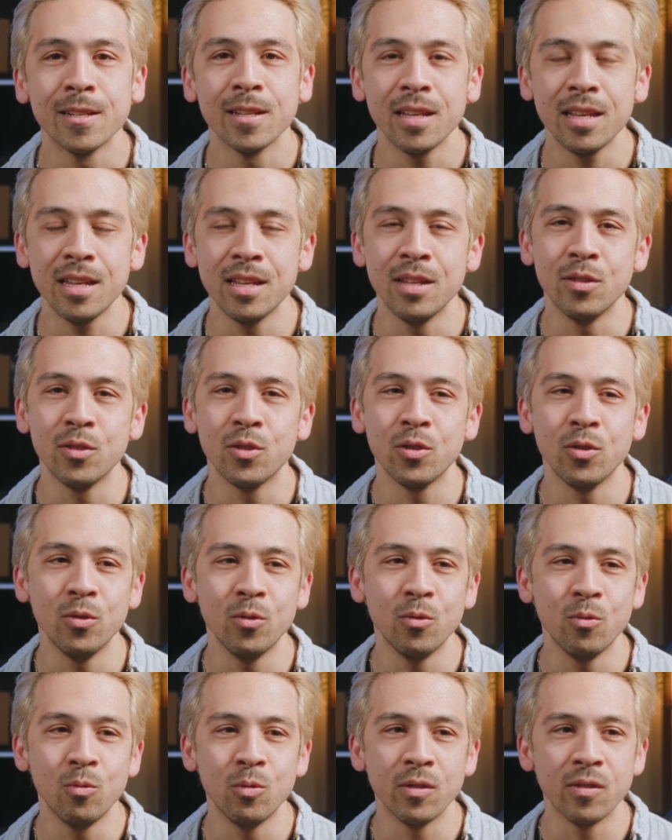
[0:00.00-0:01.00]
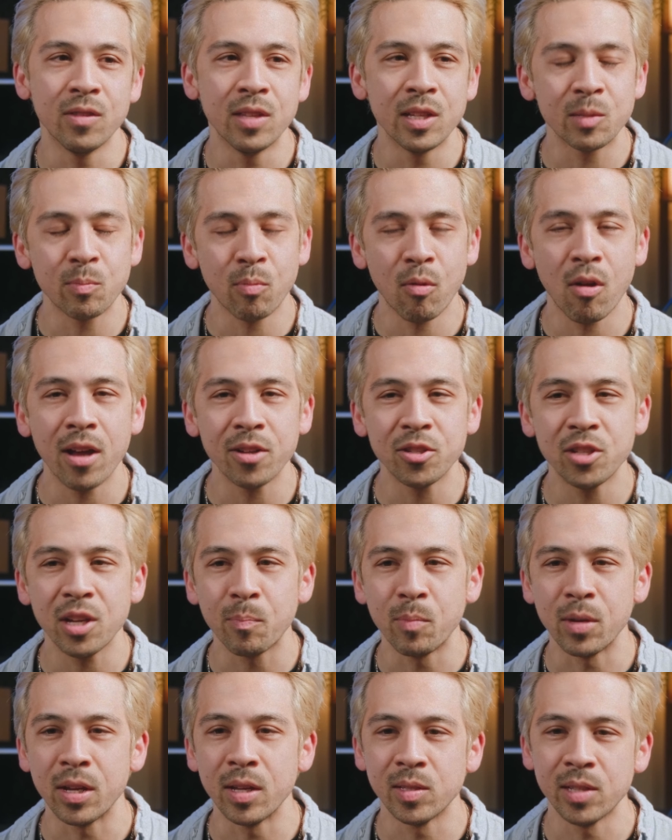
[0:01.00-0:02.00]
into this
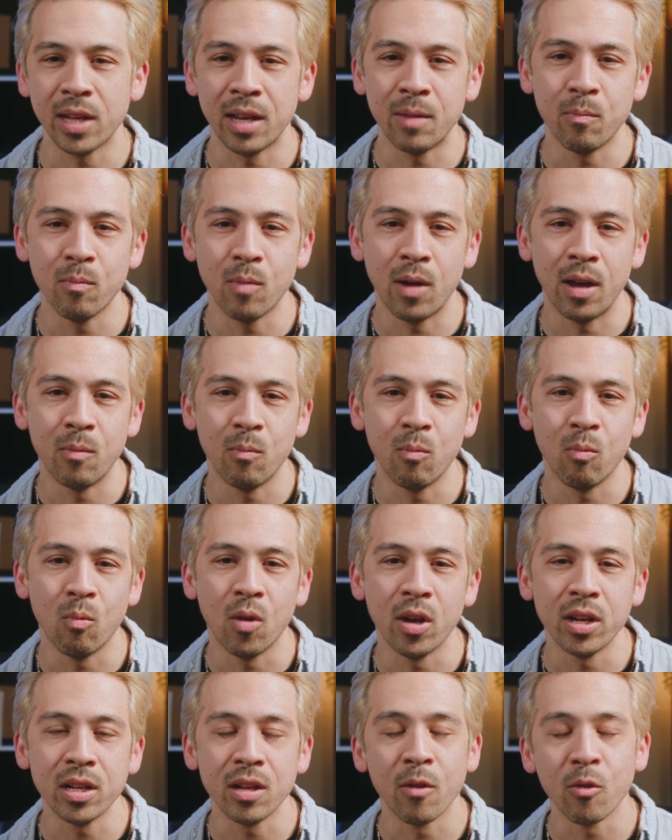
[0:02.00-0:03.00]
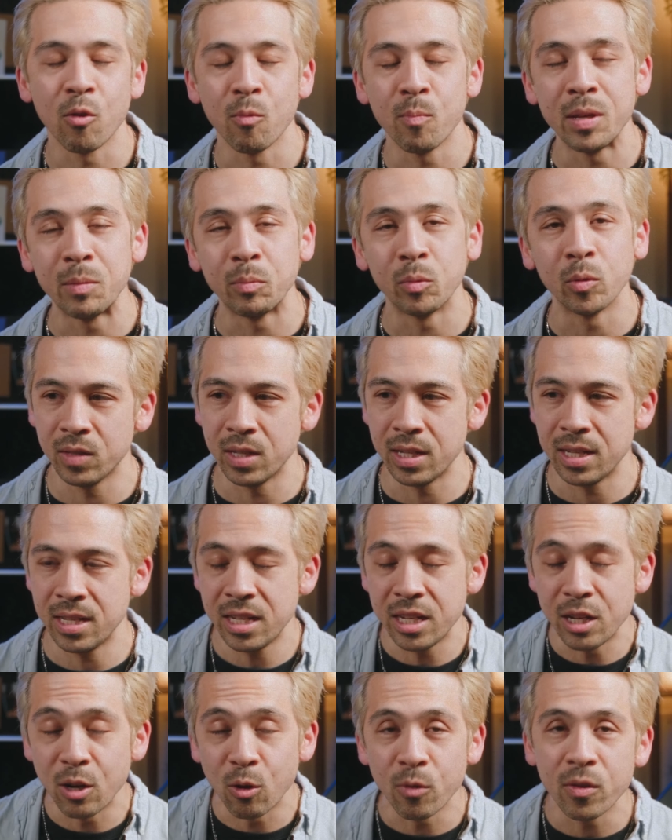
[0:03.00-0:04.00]
project because I want other people to
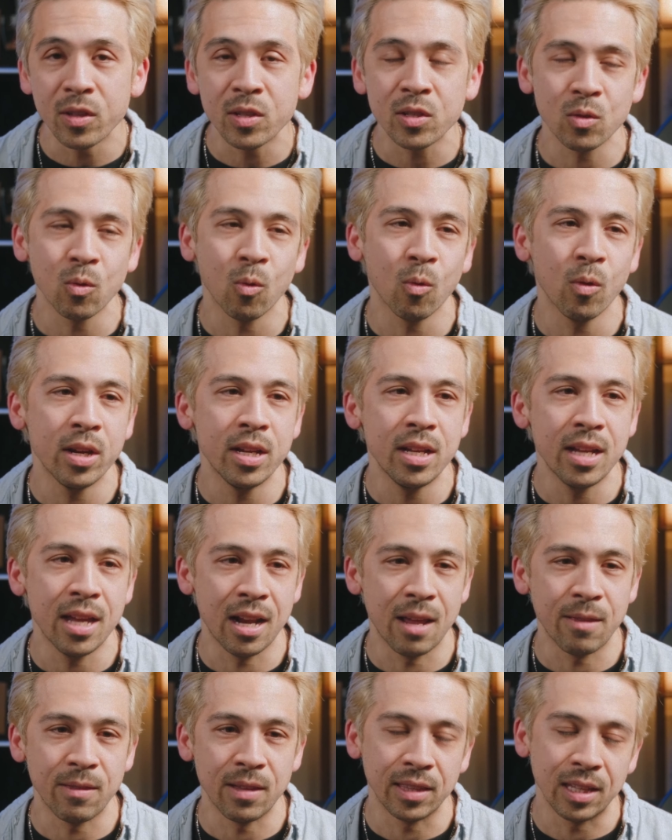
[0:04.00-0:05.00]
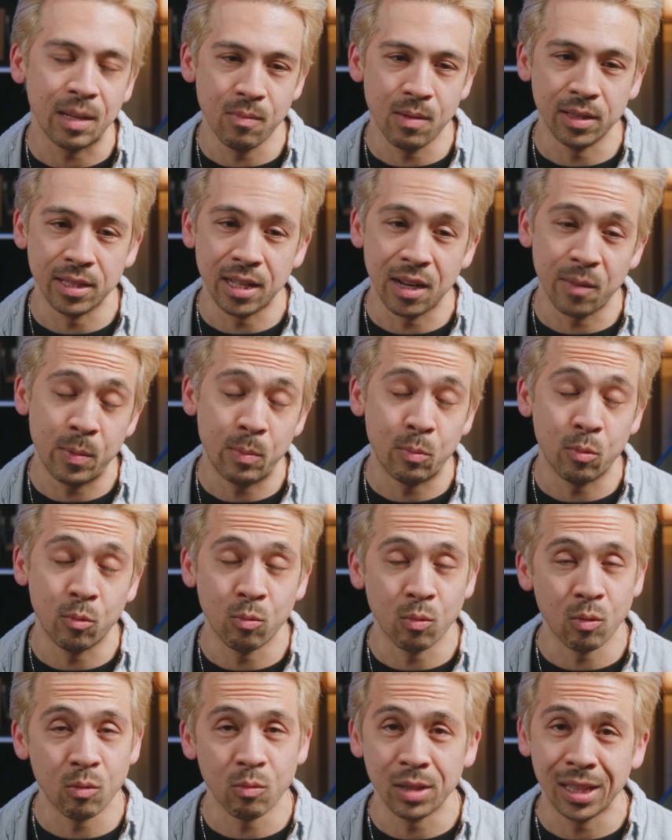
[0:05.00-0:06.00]
hear the story, and I think that a lot of
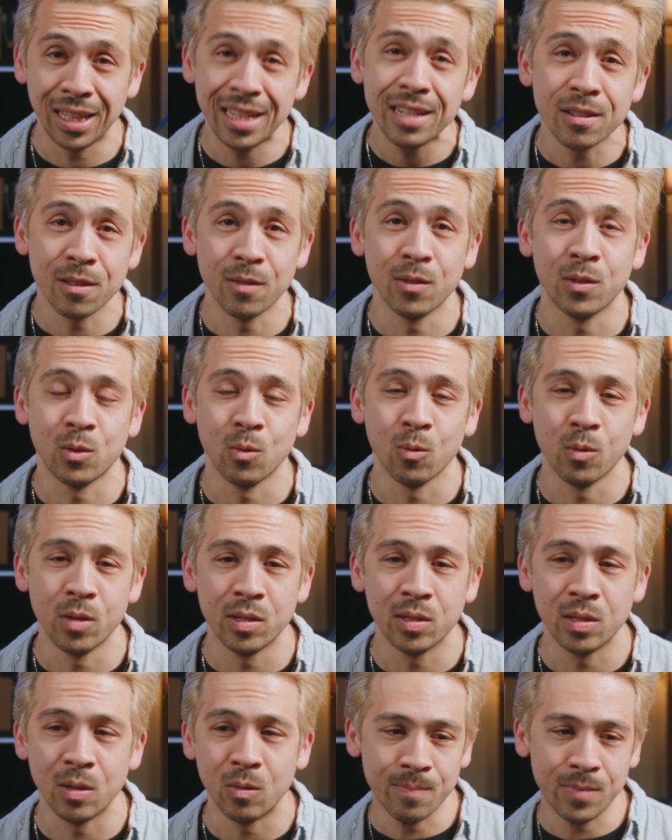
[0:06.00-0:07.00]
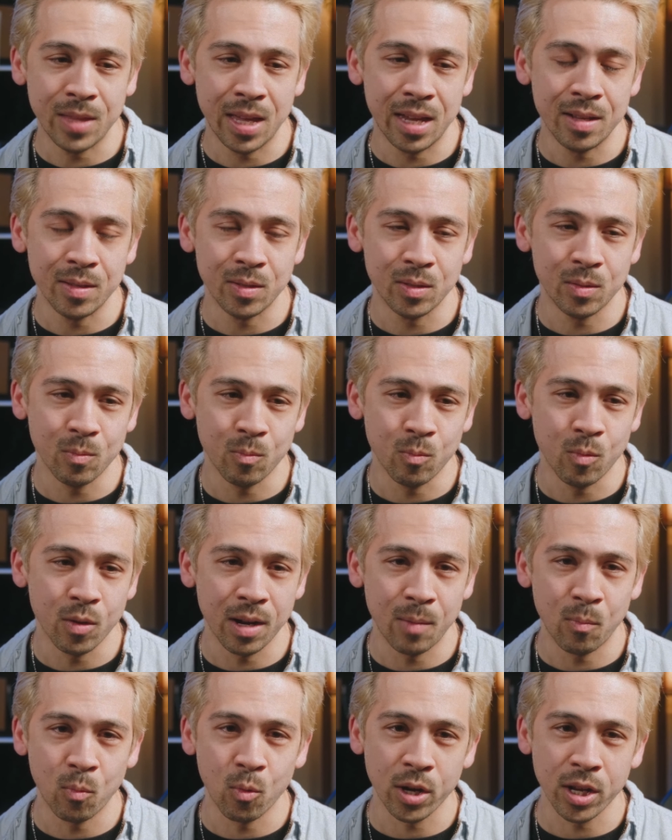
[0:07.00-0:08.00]
people will relate to the story. So that is what
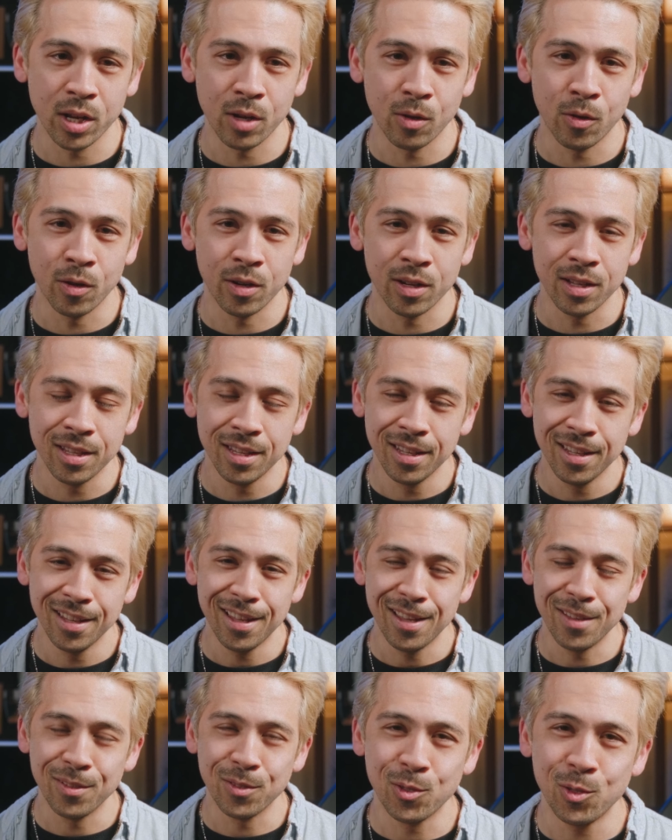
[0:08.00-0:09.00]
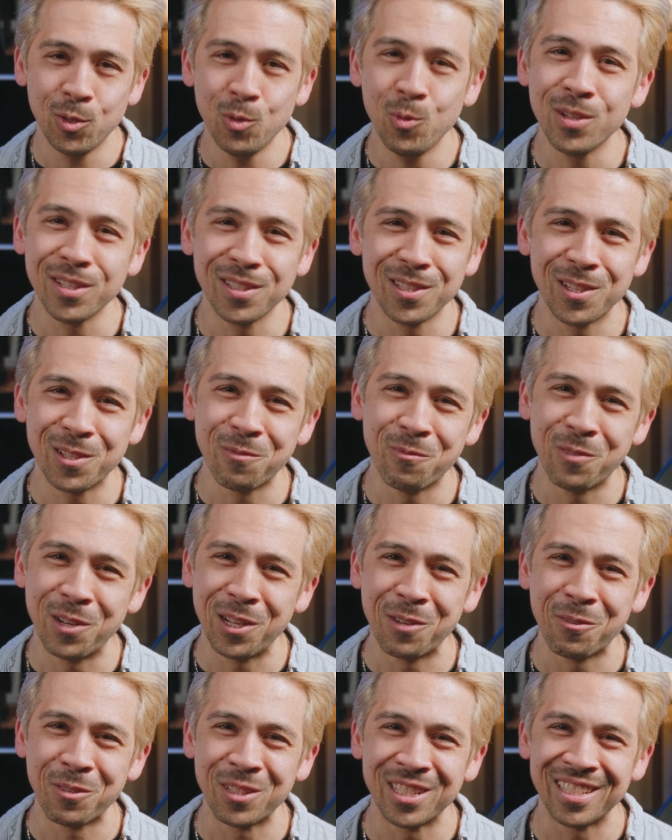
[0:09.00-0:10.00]
I'm working on as soon as this video is